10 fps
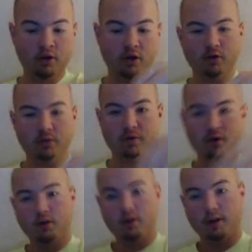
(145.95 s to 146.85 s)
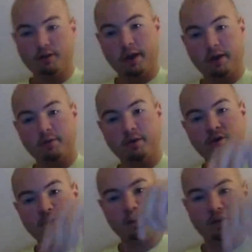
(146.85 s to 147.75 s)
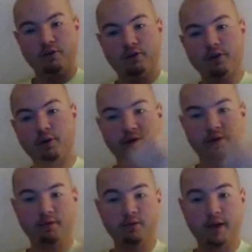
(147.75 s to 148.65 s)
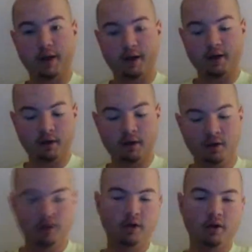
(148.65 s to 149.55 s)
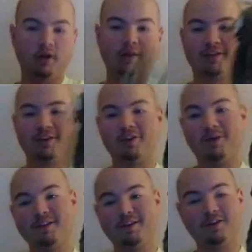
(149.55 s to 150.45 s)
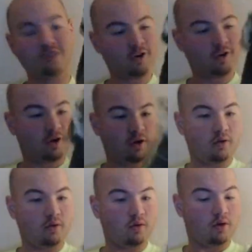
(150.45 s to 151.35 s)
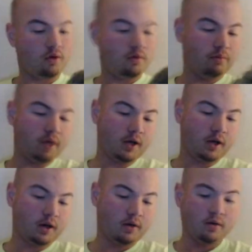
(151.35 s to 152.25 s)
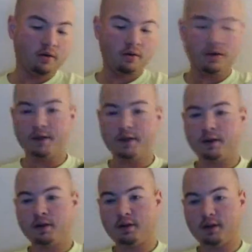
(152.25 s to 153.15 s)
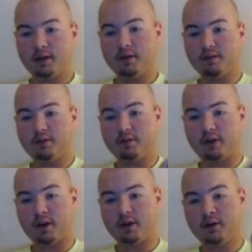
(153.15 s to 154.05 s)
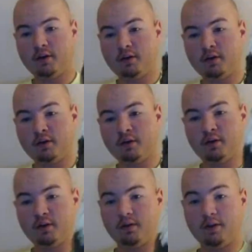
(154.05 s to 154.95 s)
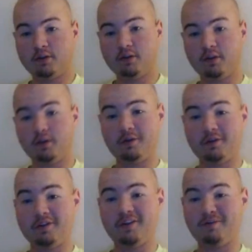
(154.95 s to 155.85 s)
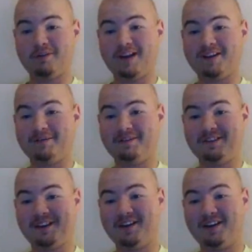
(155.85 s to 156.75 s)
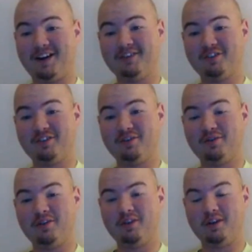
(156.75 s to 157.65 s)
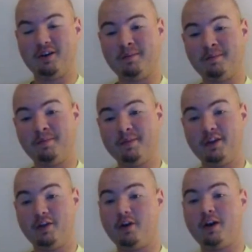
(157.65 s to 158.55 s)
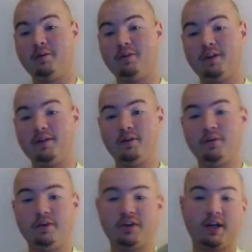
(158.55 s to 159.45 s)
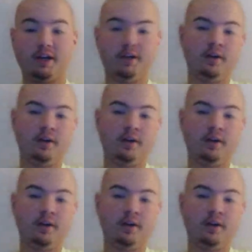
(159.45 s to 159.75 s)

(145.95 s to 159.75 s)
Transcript: and you put it on sideways, and then you sew it through the hat, and that's how you make this. But to get this design, this was a random design. I just used the yarn I was given, which had